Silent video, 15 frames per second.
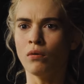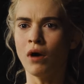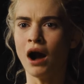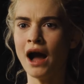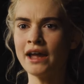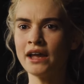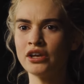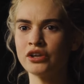
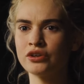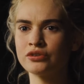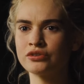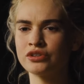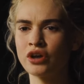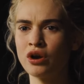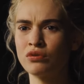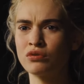Why are you
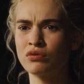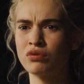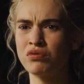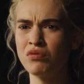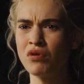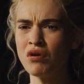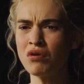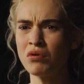so
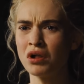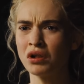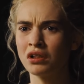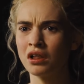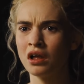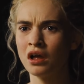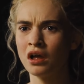cruel?